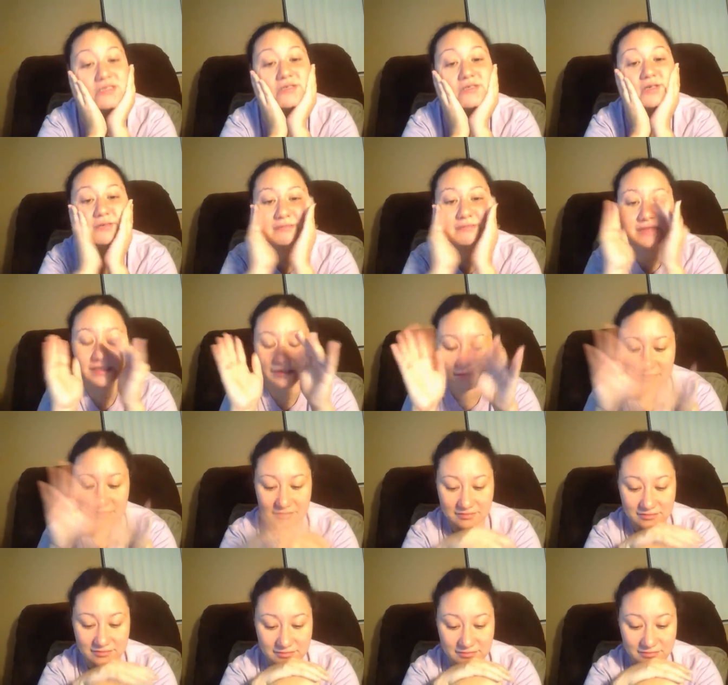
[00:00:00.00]
extremely
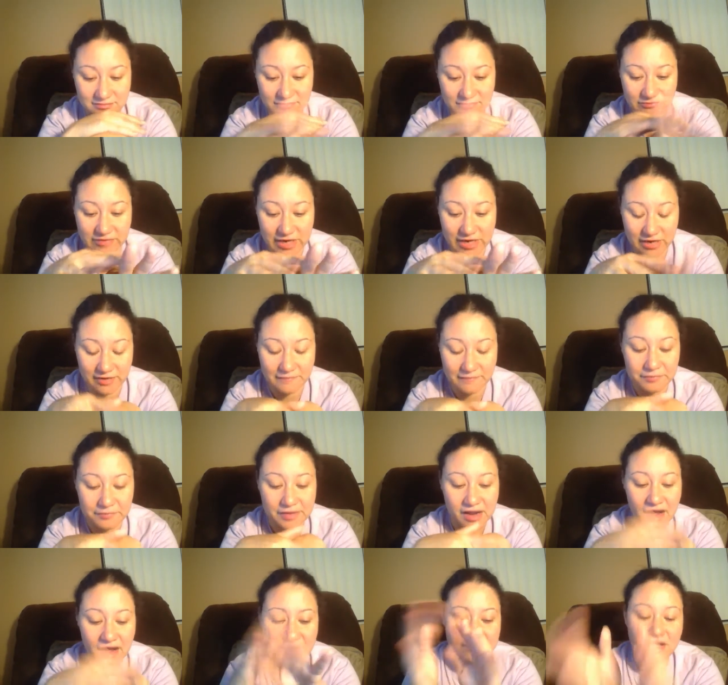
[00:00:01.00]
rare.
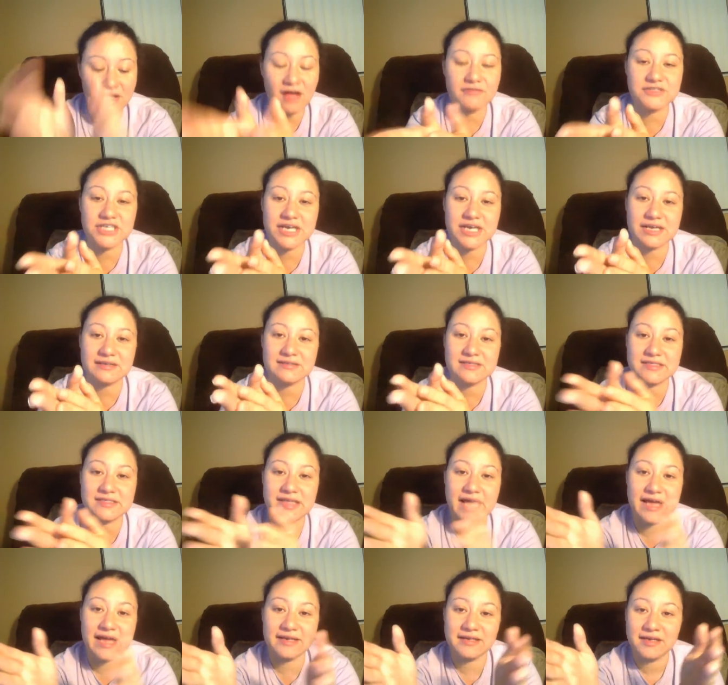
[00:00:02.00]
And the off chance
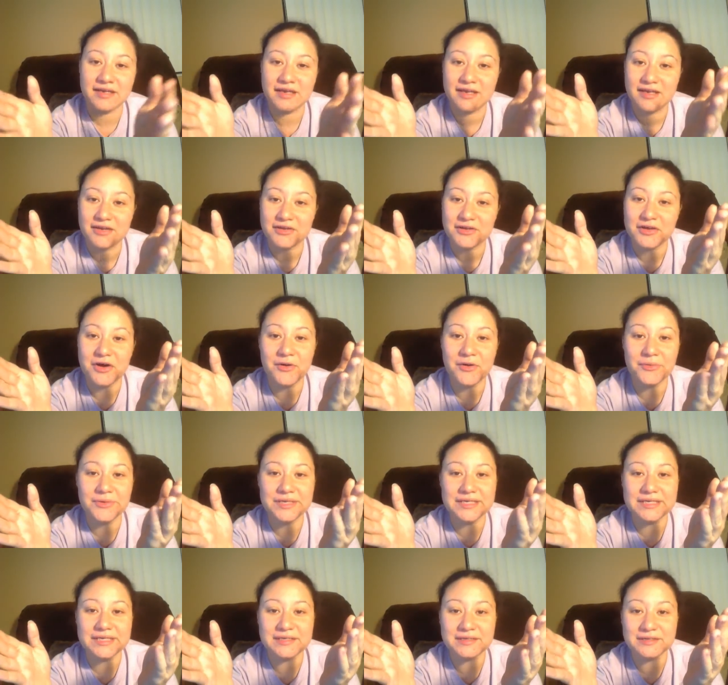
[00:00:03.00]
that
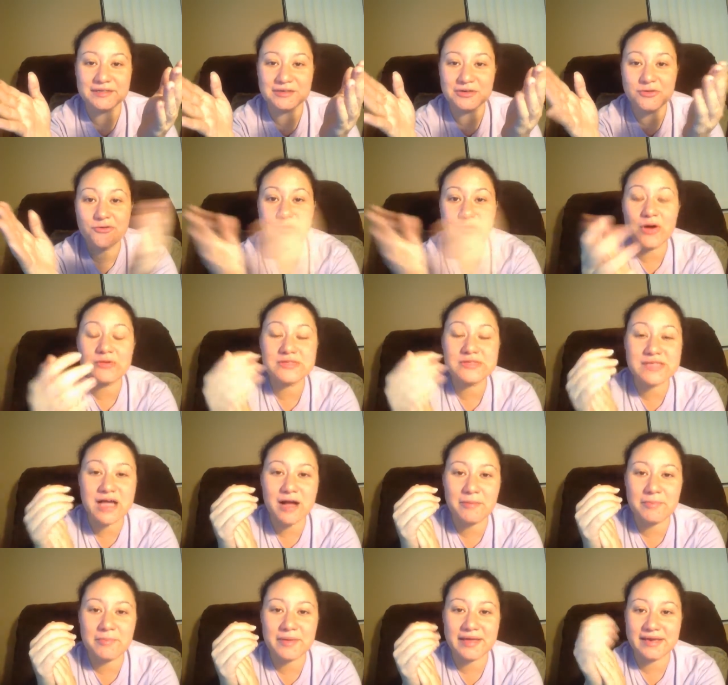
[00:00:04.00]
Cody grows
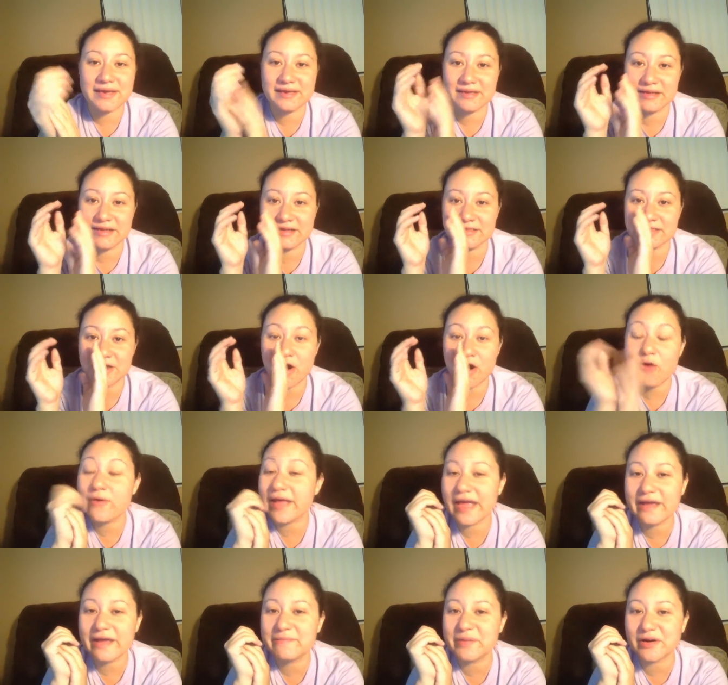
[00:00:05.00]
up and is an
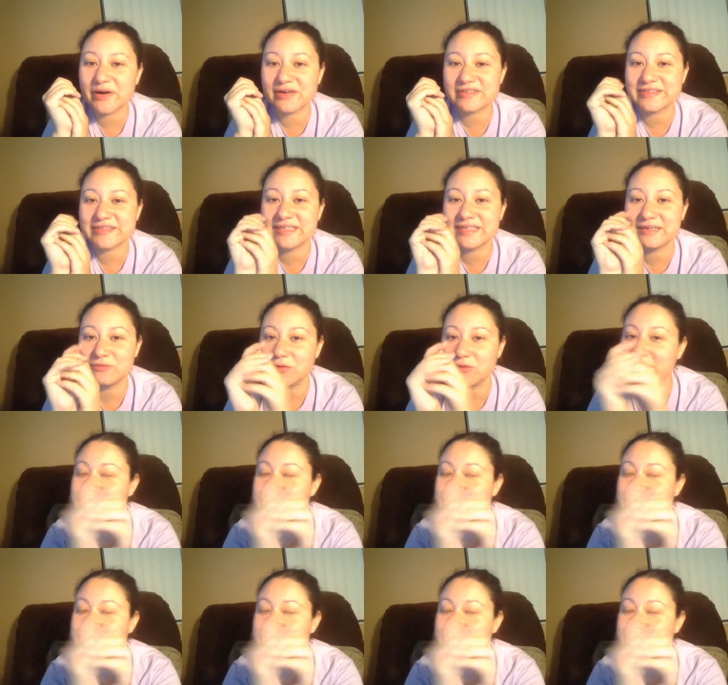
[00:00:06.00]
okay person and